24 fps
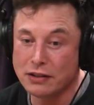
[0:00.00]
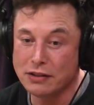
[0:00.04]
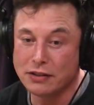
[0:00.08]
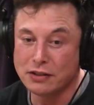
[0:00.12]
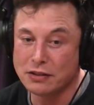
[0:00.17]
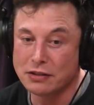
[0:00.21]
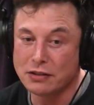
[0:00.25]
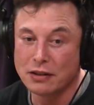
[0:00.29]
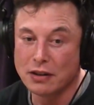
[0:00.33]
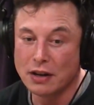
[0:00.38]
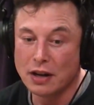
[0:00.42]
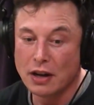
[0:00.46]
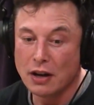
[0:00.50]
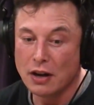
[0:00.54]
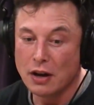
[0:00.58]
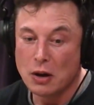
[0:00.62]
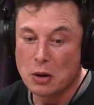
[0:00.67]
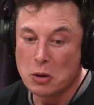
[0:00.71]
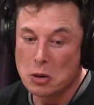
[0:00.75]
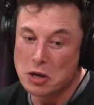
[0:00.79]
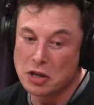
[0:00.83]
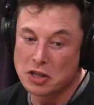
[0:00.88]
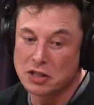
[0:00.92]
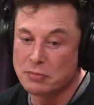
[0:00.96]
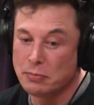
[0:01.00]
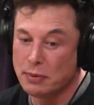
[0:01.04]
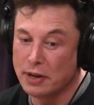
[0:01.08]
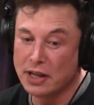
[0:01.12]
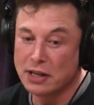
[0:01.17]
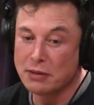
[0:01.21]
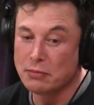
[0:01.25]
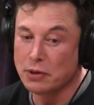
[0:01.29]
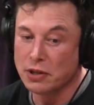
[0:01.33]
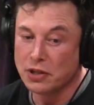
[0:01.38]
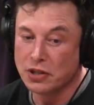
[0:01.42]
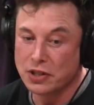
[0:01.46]
Musk did mention
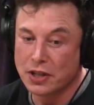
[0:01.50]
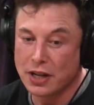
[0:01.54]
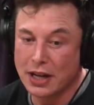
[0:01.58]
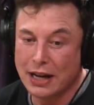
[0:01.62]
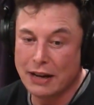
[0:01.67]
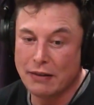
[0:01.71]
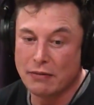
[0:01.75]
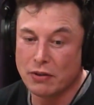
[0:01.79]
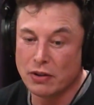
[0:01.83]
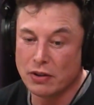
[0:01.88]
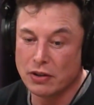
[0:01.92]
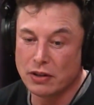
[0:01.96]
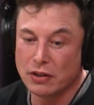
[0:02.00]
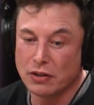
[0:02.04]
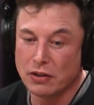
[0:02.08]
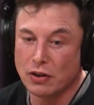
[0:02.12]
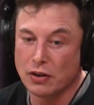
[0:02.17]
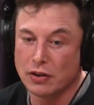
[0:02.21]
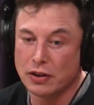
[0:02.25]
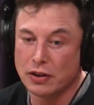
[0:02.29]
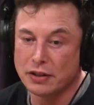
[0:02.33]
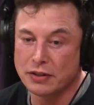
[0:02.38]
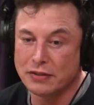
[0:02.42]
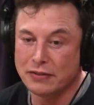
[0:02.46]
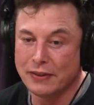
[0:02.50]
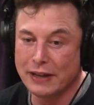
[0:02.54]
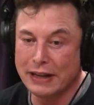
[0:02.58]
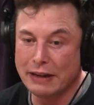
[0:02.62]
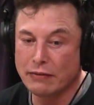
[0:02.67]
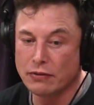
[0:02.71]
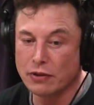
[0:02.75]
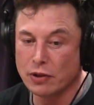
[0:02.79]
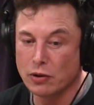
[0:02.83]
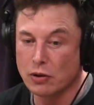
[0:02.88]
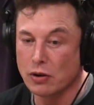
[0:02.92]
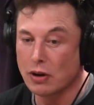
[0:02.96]
once on Joe Rogan's
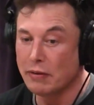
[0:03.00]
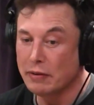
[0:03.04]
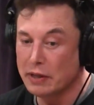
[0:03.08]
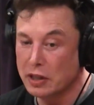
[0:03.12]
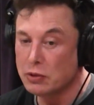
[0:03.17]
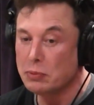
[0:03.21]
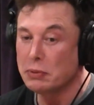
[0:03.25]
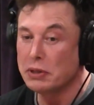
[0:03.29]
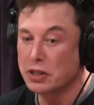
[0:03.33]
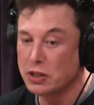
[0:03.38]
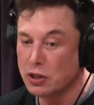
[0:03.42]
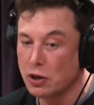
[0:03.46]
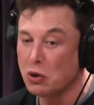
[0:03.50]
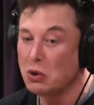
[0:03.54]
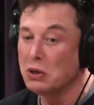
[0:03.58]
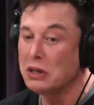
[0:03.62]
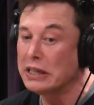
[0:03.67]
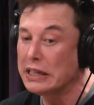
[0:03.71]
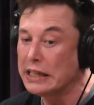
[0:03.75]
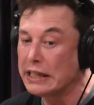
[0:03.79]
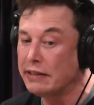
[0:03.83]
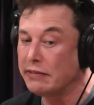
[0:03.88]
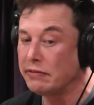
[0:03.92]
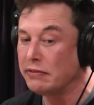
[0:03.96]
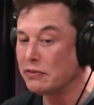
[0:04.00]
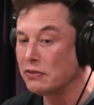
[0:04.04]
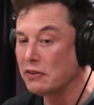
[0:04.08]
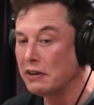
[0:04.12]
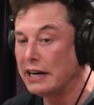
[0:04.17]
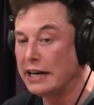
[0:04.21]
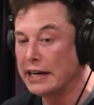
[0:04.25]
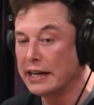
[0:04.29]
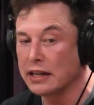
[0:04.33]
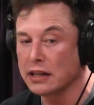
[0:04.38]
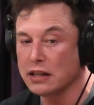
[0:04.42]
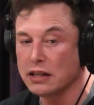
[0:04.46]
podcast that they had to make the
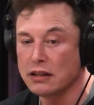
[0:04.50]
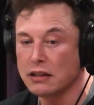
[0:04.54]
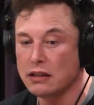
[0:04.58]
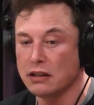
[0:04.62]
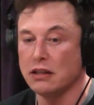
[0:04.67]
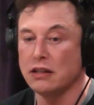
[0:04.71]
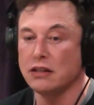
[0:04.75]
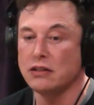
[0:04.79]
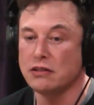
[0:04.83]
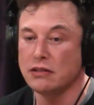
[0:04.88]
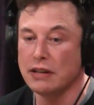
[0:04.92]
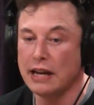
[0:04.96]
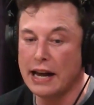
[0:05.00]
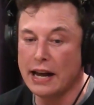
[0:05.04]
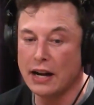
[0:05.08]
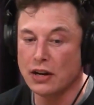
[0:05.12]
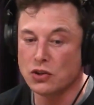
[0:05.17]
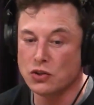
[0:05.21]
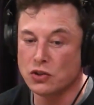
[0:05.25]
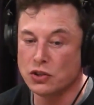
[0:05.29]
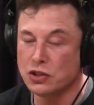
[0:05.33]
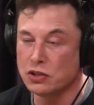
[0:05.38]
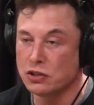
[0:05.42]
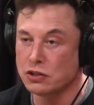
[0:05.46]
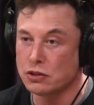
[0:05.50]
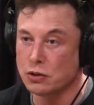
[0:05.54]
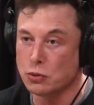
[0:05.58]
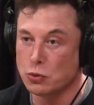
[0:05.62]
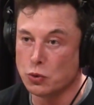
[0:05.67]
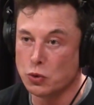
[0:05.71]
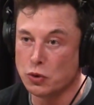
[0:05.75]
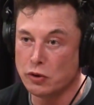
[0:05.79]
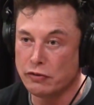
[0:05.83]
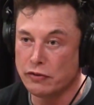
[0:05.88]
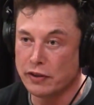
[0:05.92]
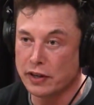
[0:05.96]
Cybertruck smaller for it to fit in the
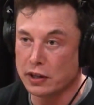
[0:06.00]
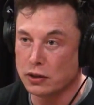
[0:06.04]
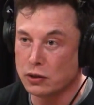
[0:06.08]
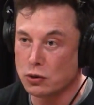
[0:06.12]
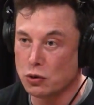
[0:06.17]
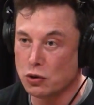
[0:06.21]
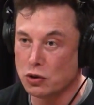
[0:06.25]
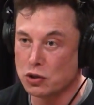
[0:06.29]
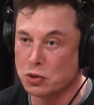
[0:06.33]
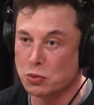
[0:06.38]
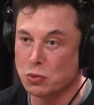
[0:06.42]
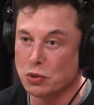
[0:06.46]
Boring Company's